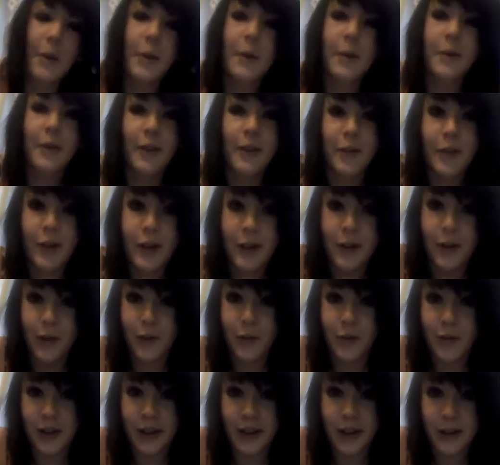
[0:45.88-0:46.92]
So the
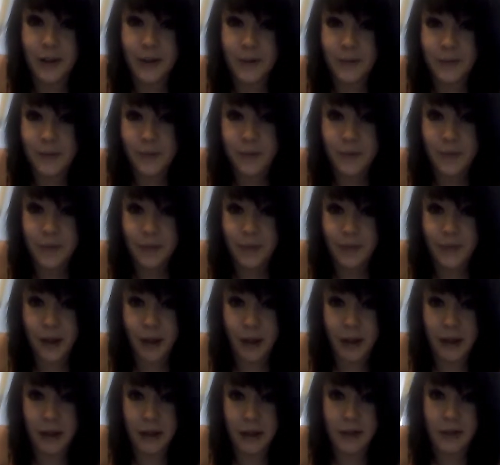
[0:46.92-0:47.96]
first thing
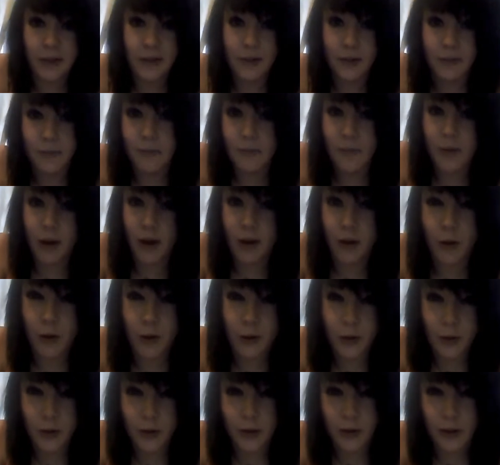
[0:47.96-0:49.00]
is I
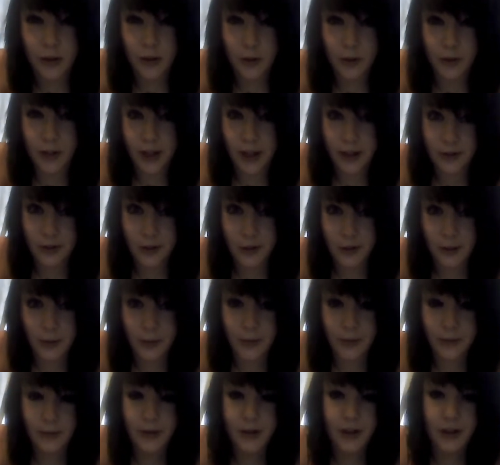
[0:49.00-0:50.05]
got a new tattoo.
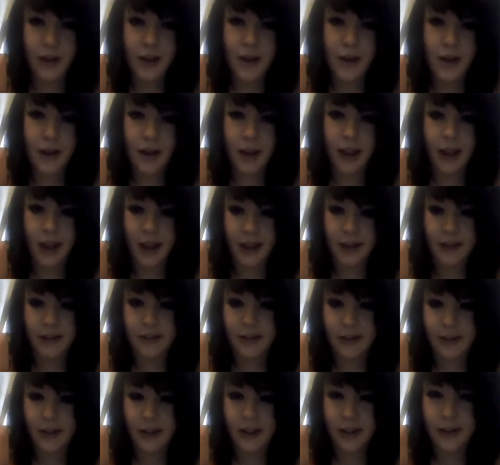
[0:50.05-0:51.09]

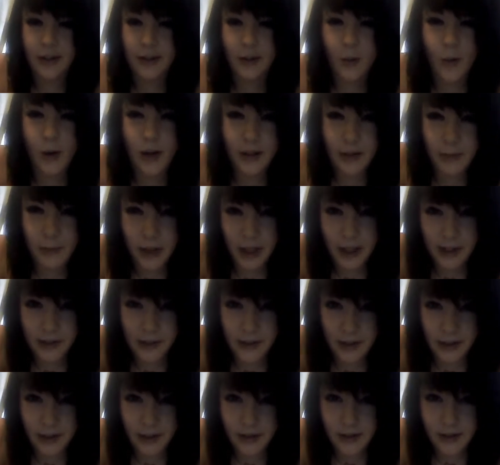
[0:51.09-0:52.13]
And it's quite
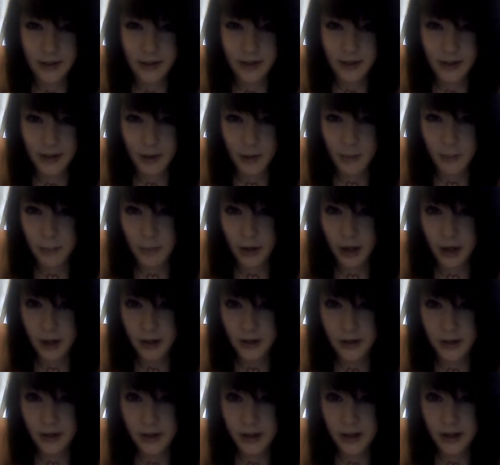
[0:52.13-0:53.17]
amazing, but
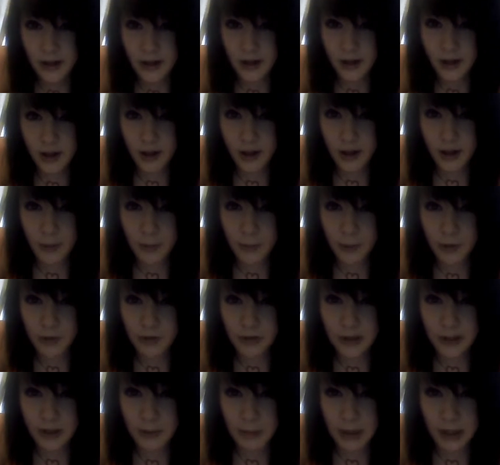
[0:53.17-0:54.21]
I'm not
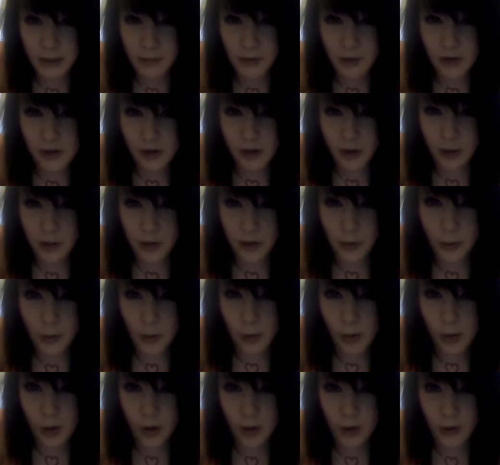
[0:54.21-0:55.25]
really going to be able to show you
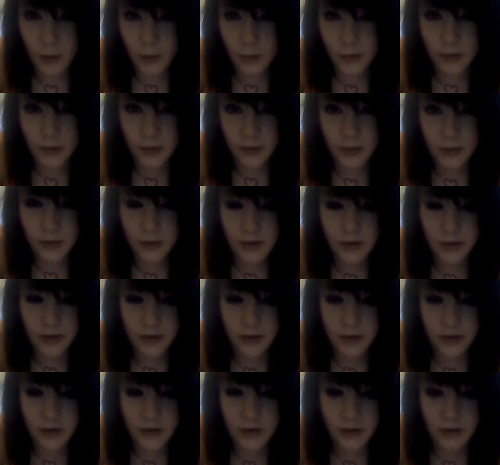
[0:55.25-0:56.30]
on
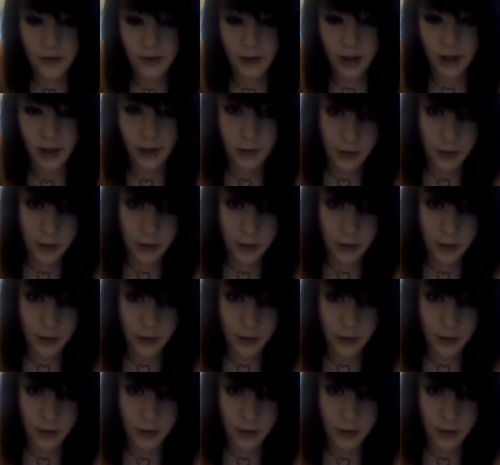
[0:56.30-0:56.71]
like